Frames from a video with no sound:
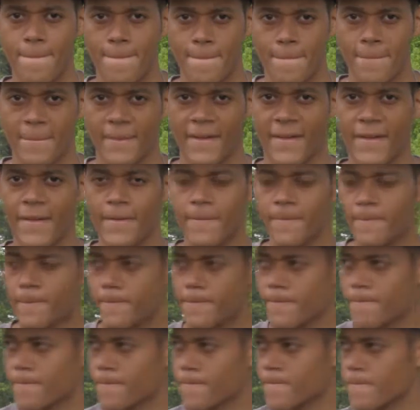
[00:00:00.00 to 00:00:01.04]
Okay?
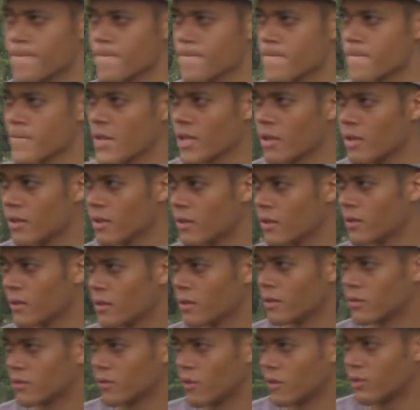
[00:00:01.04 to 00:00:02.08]

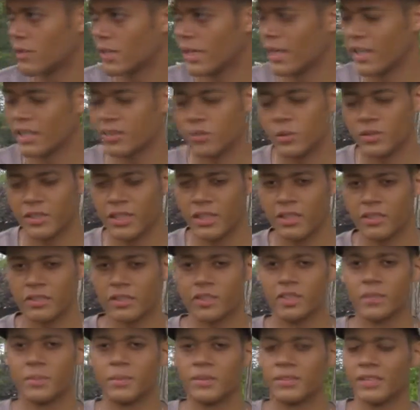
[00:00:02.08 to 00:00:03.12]
So yeah, that's what Saturn
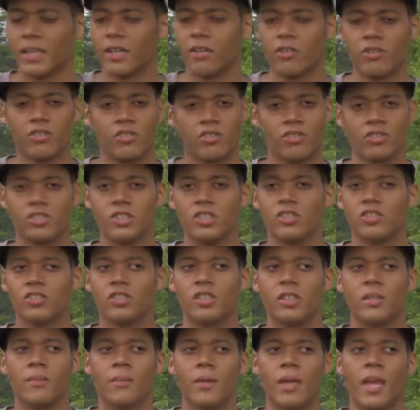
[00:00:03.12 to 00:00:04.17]
does. But Saturn just
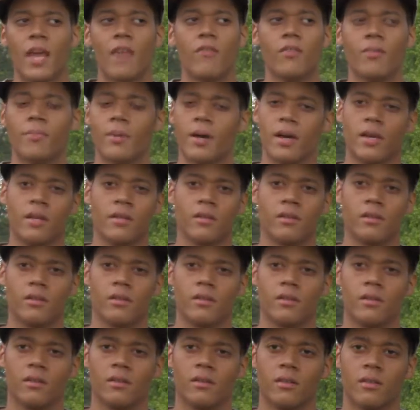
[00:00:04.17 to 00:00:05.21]
teaches them, everybody,
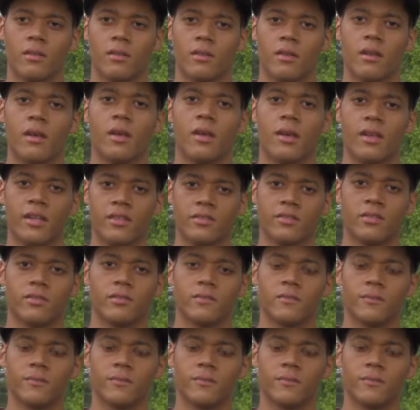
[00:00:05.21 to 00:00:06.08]
a lesson.